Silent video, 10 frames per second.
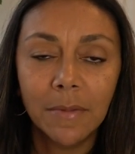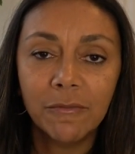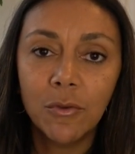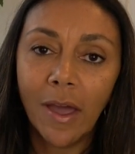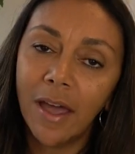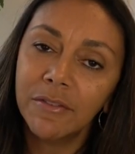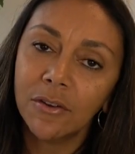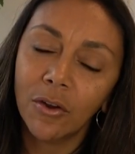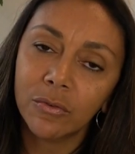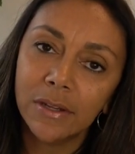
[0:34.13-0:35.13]
If you haven't
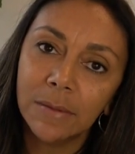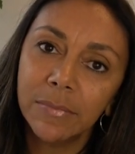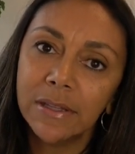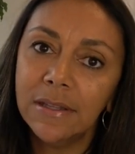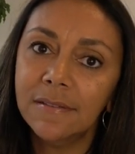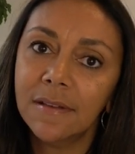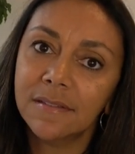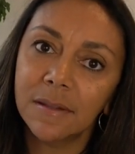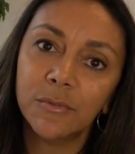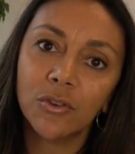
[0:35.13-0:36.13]
already, please
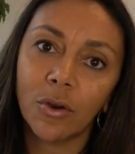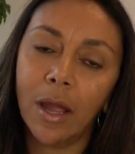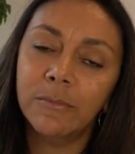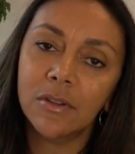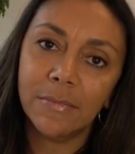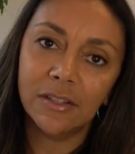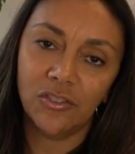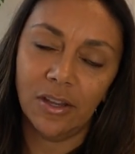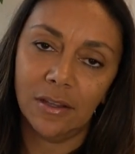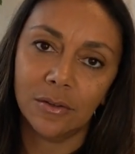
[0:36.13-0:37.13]
subscribe to my
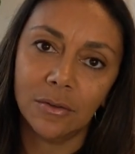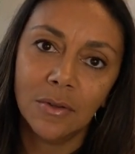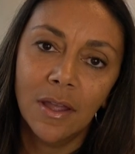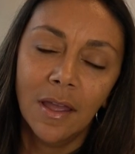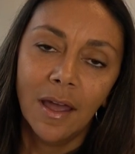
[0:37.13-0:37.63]
channel.